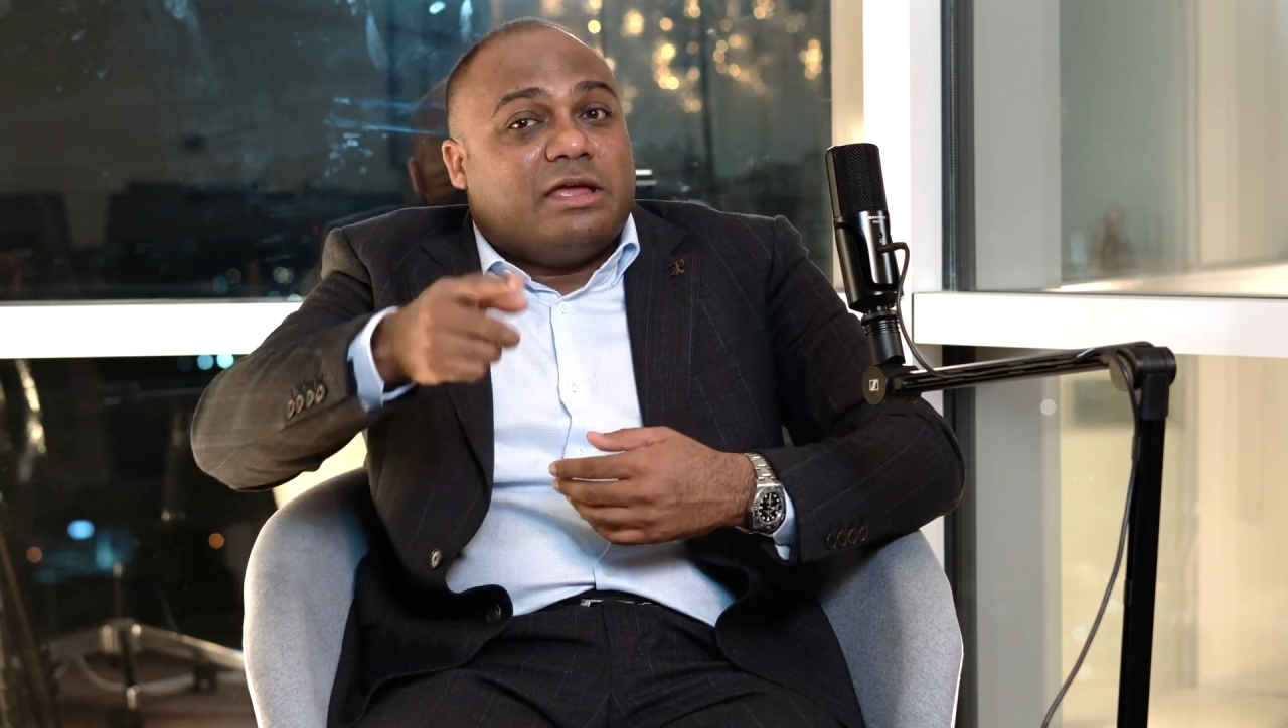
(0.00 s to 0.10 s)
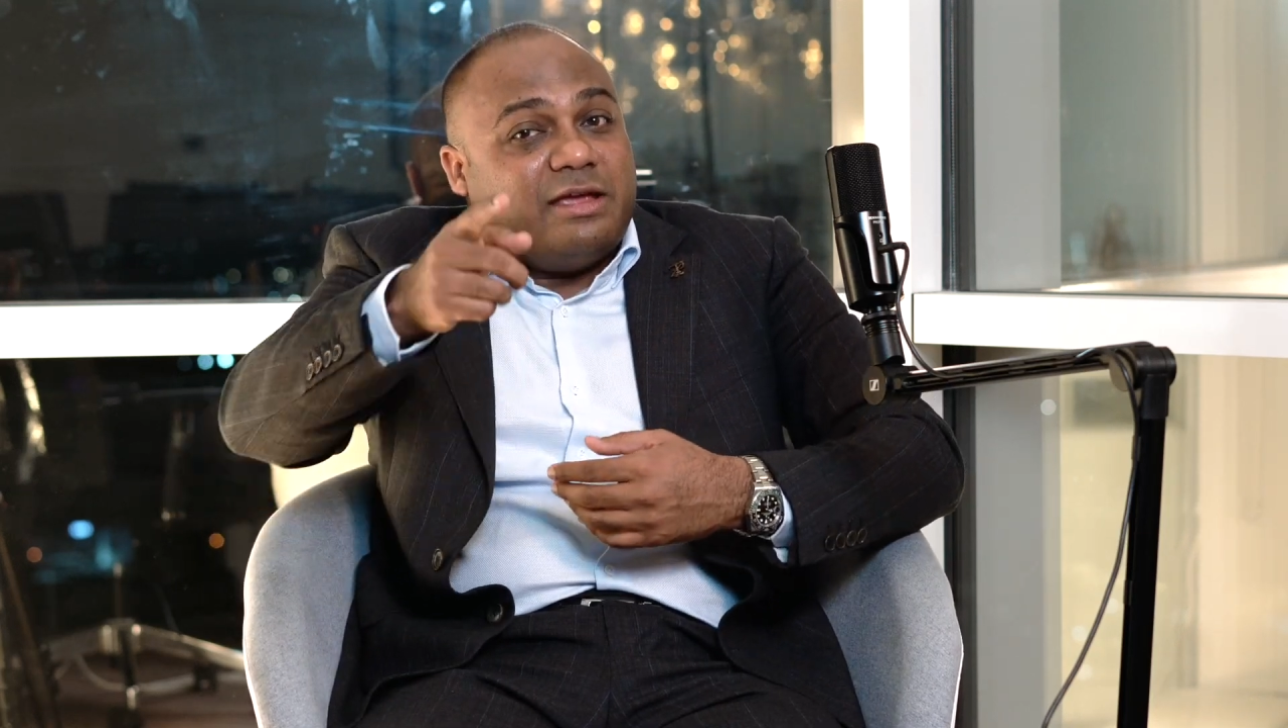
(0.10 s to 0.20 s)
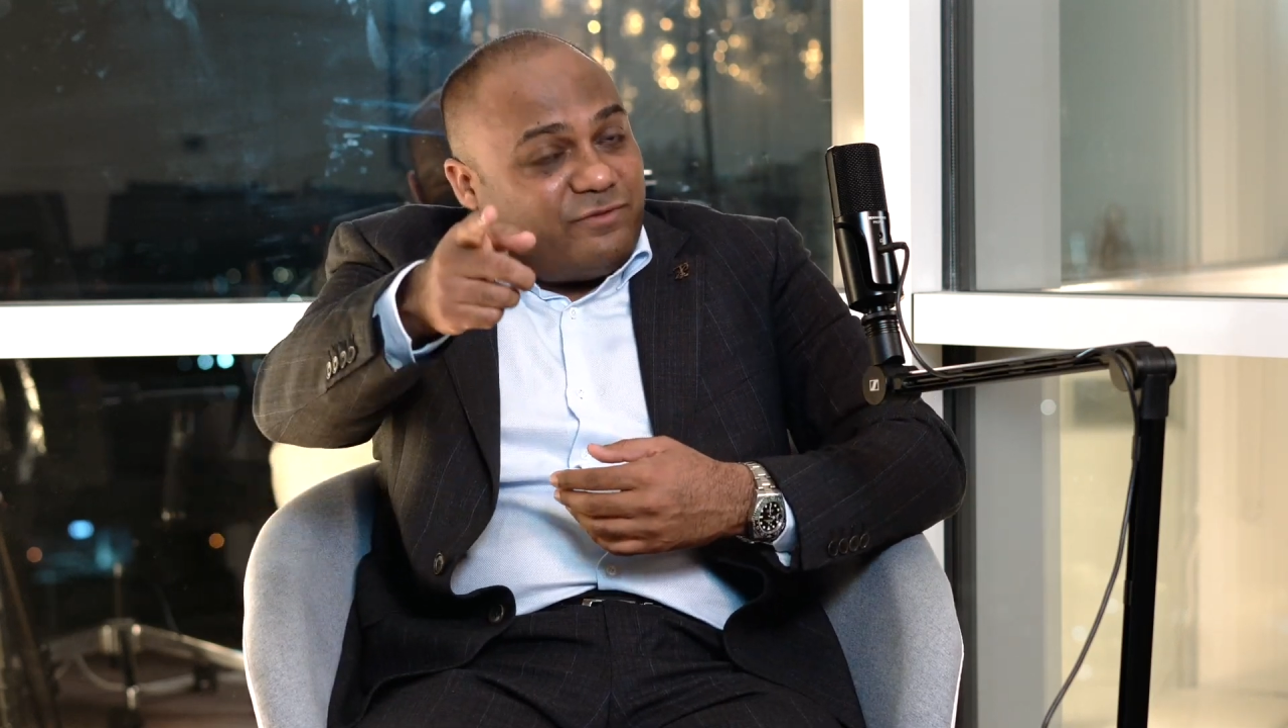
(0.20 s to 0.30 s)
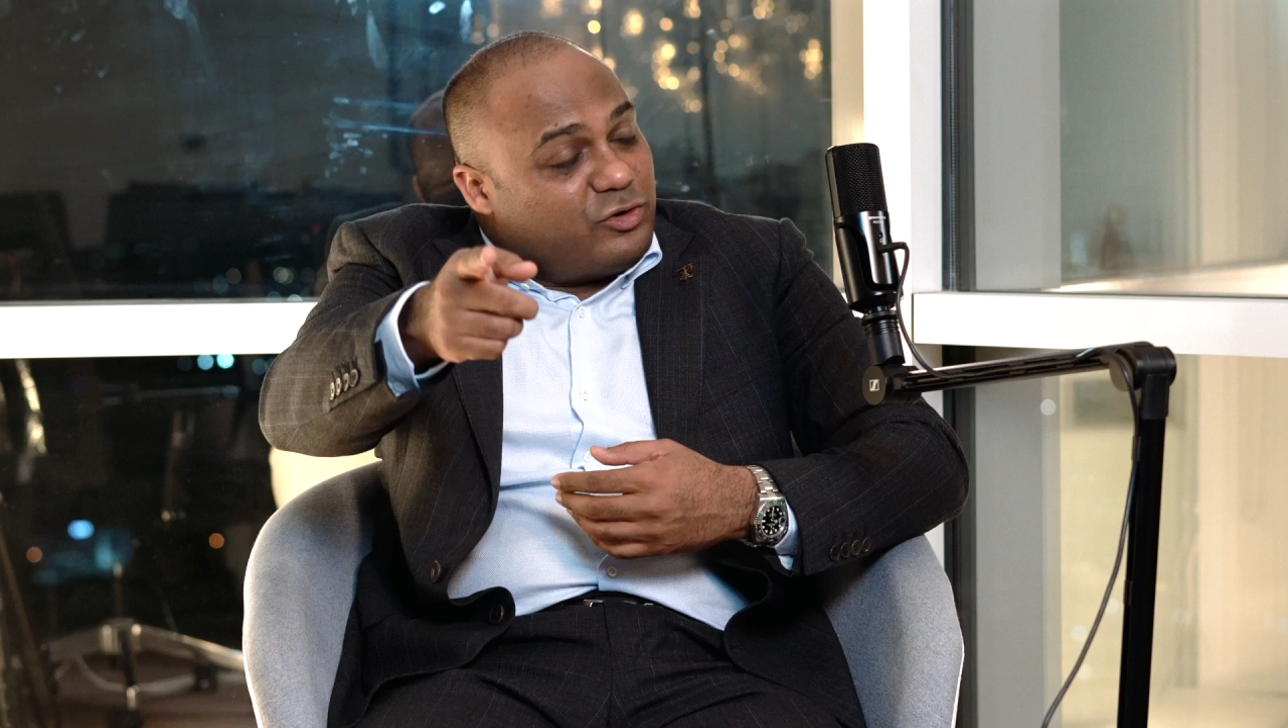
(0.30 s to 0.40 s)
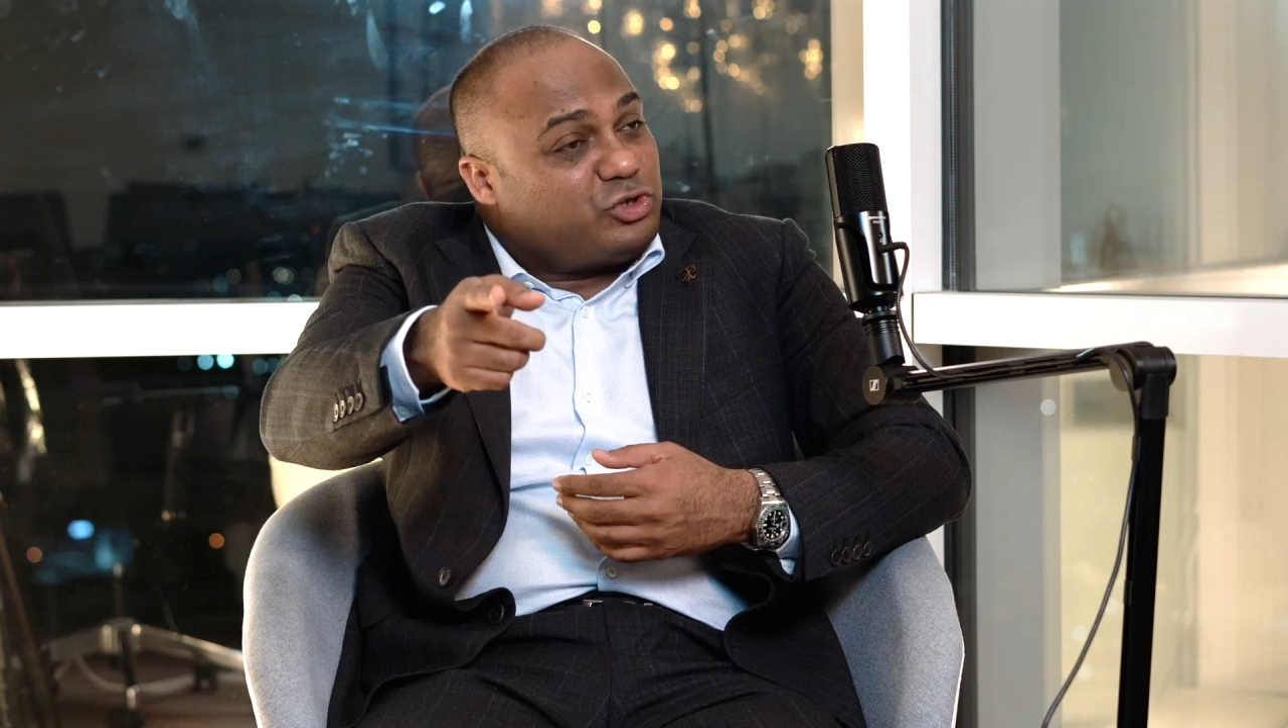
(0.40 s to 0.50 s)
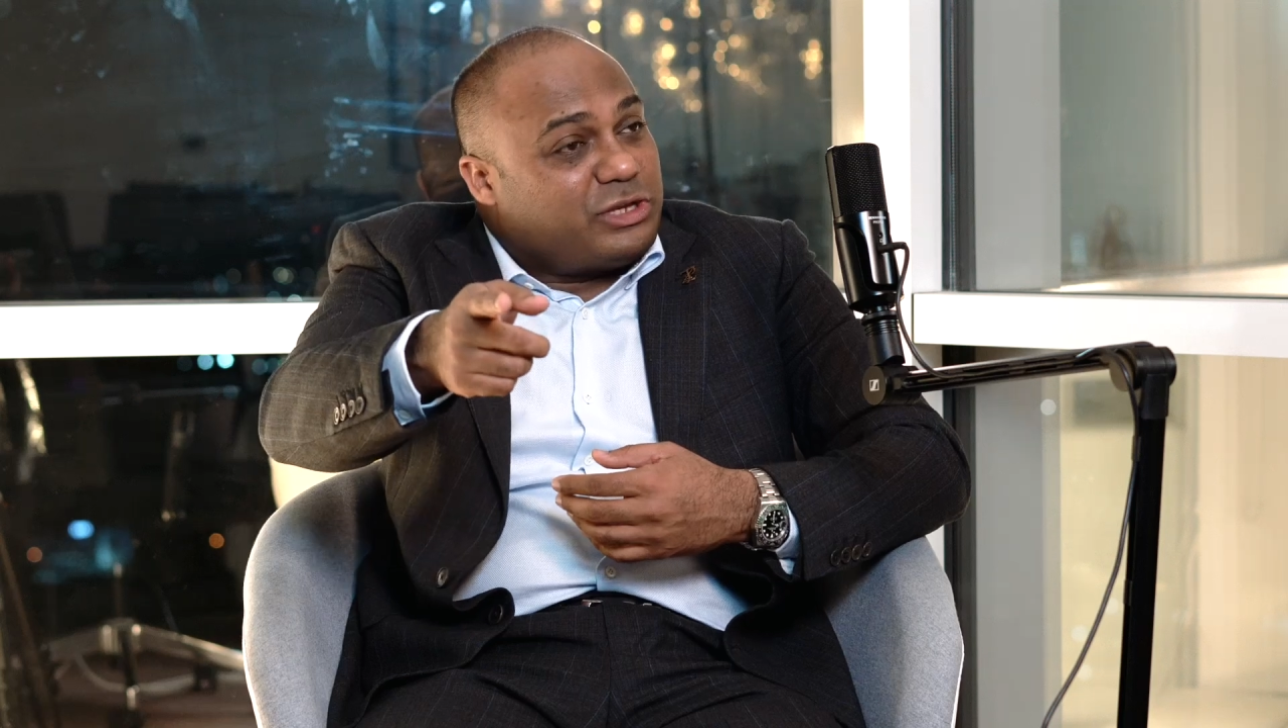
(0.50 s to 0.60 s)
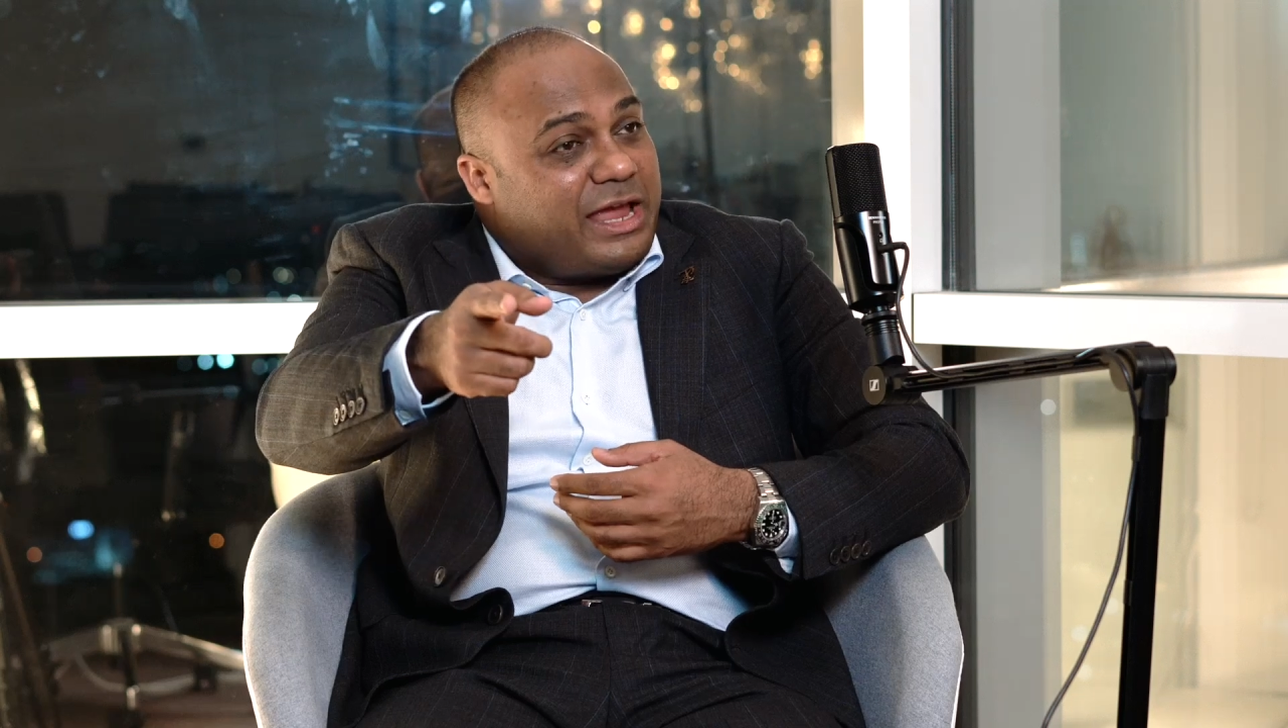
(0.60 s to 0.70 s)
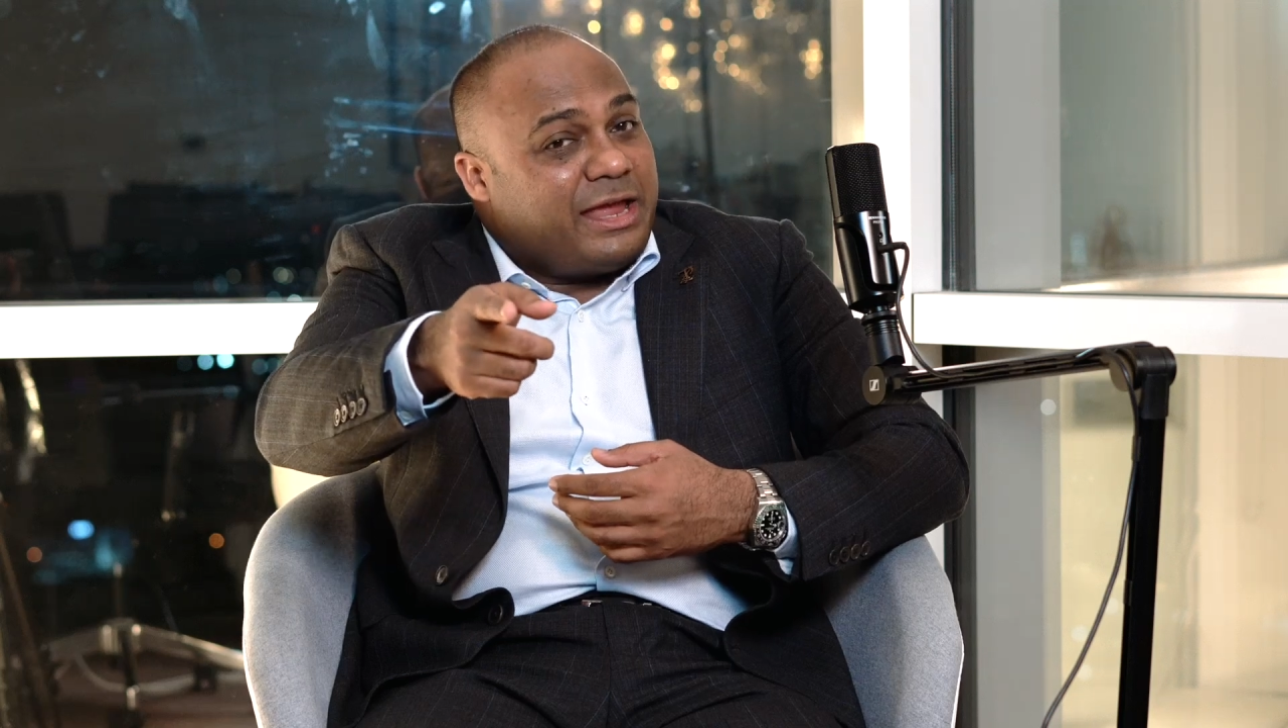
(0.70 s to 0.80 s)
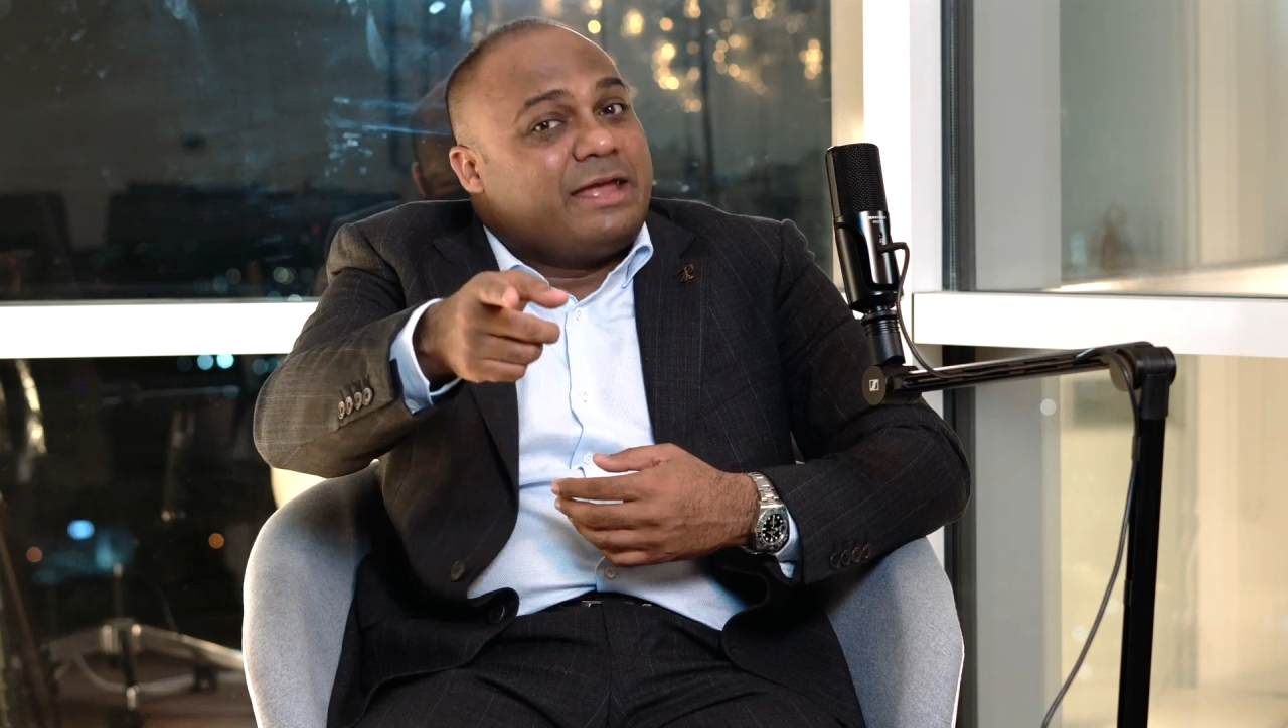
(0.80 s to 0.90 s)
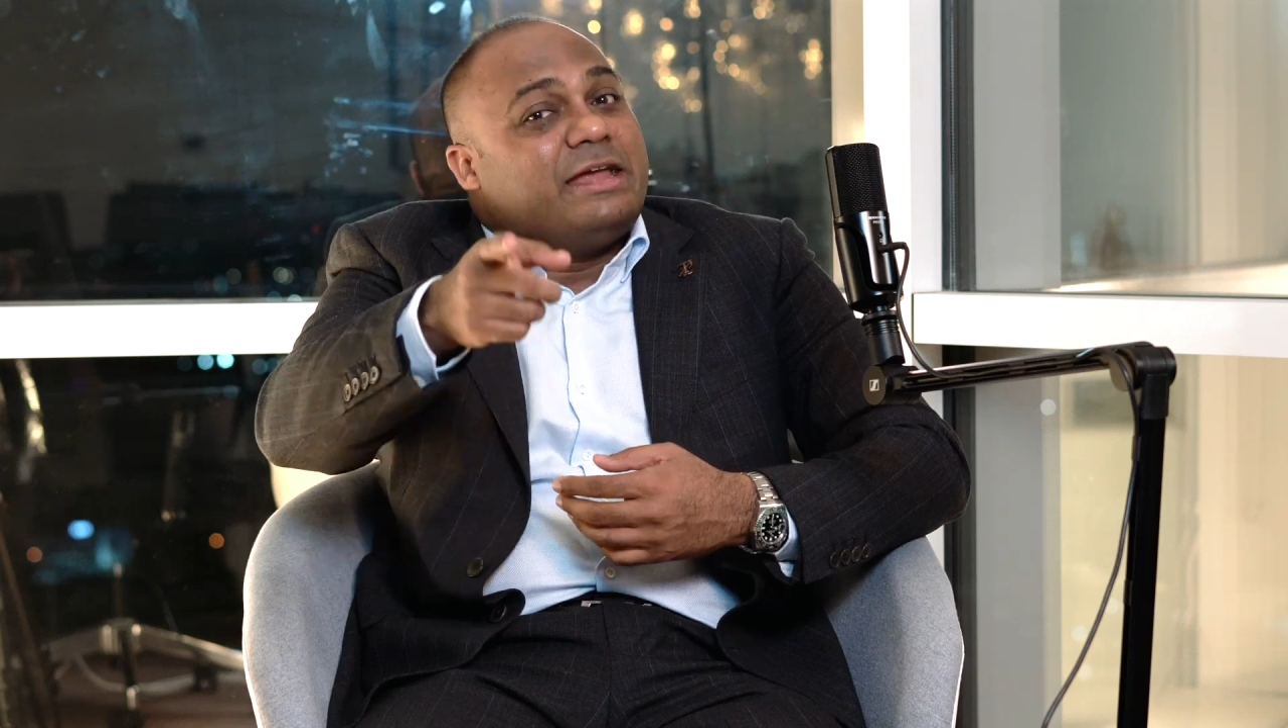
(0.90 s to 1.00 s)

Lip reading: if you say